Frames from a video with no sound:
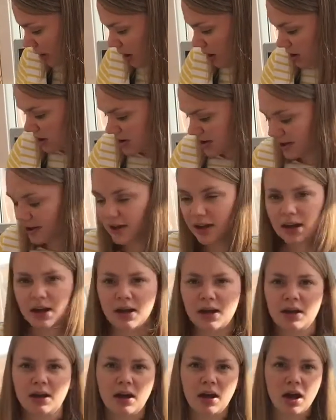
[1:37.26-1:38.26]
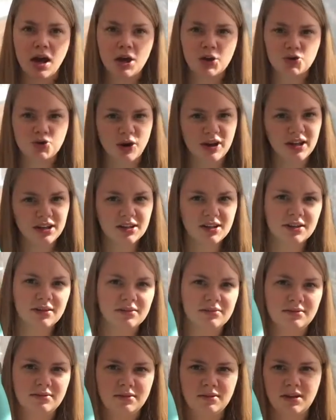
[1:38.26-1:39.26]
got a drink,
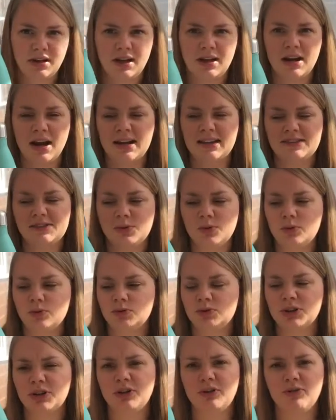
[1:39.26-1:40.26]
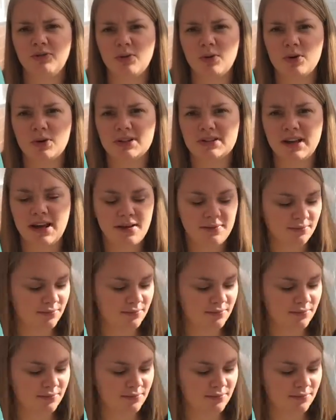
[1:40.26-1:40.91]
a nice cool drink of water.